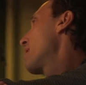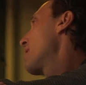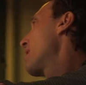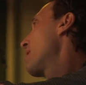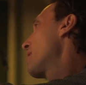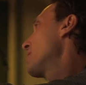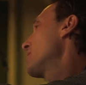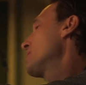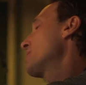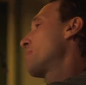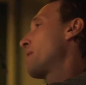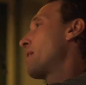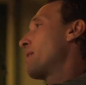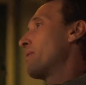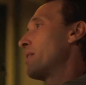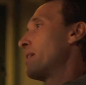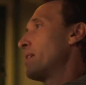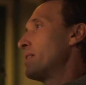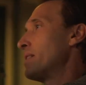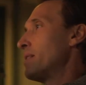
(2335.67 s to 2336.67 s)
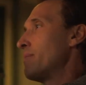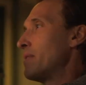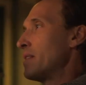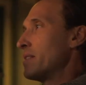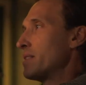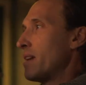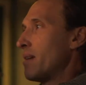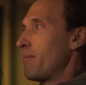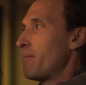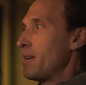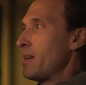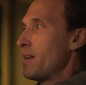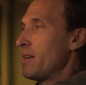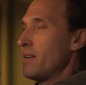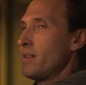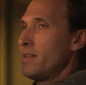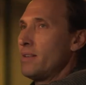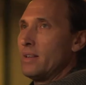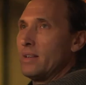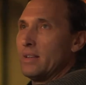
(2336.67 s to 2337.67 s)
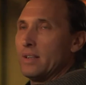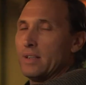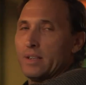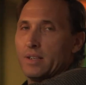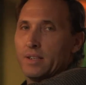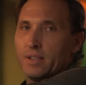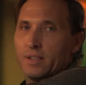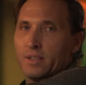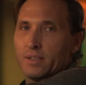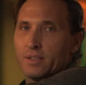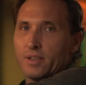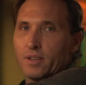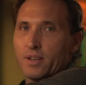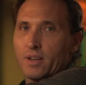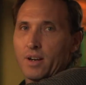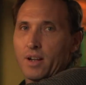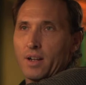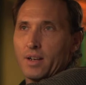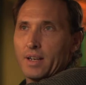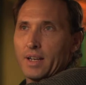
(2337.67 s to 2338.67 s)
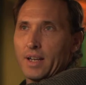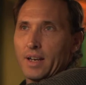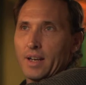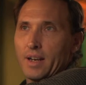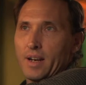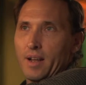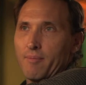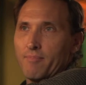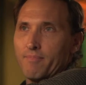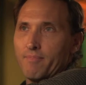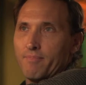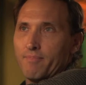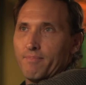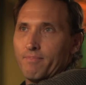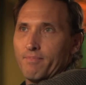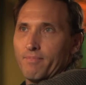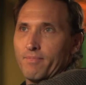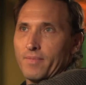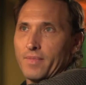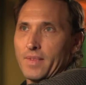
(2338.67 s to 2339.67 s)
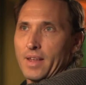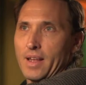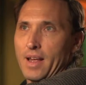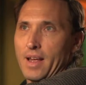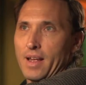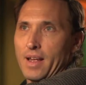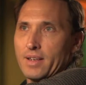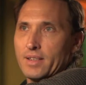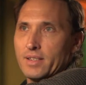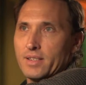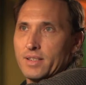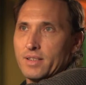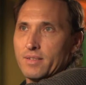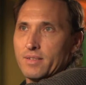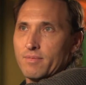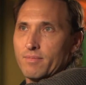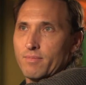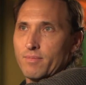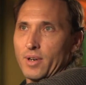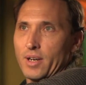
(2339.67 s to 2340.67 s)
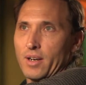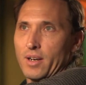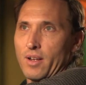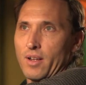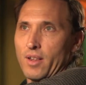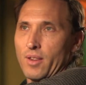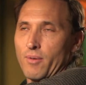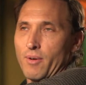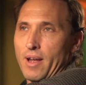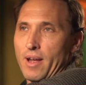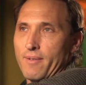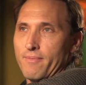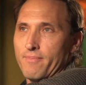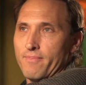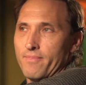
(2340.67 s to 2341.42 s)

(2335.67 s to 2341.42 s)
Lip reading: than others, but I'm gonna dim this up here, turn it on and get it up, and bring it all the way.